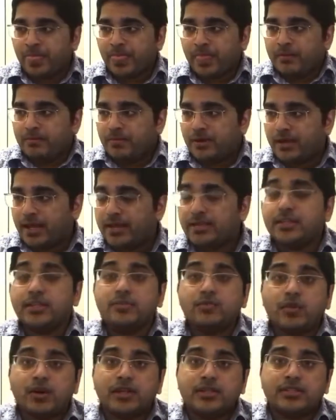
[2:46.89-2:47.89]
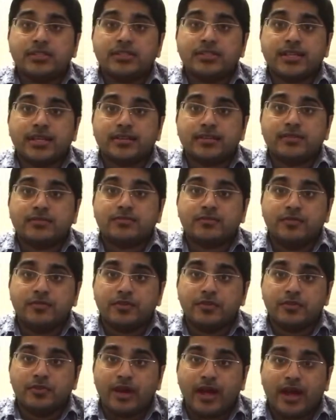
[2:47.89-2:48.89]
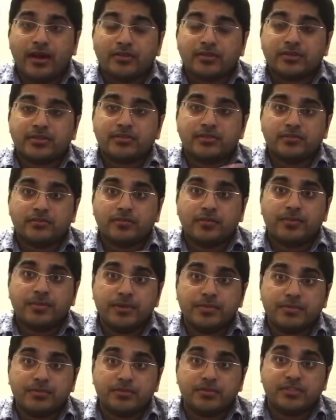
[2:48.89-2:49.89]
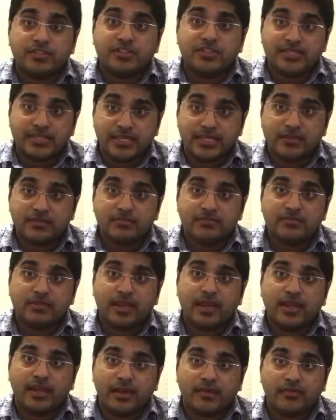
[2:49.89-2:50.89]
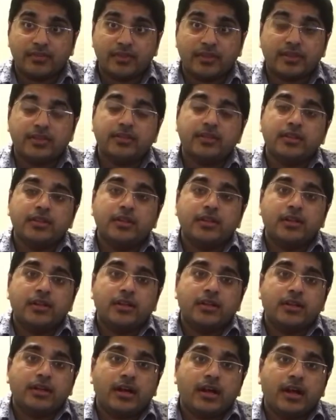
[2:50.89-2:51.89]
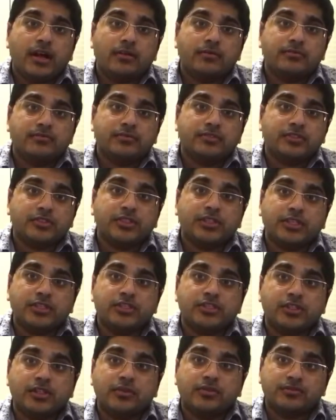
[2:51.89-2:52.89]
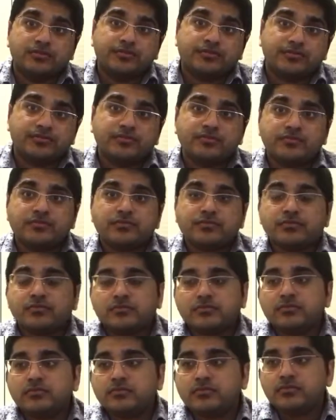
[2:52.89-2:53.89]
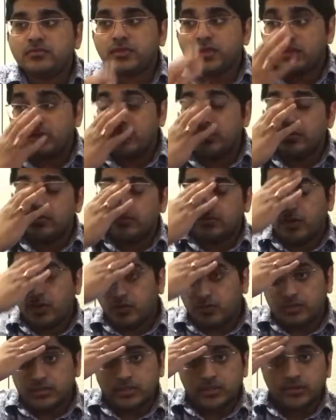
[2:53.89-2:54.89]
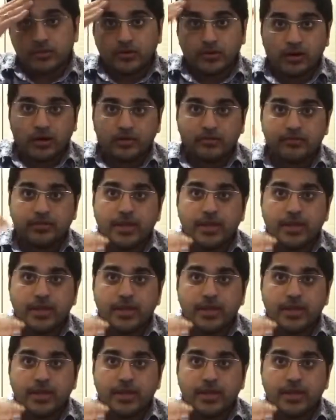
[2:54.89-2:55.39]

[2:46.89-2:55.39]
But I did want to just get this review out for people to see and everything, so that you know what's going on.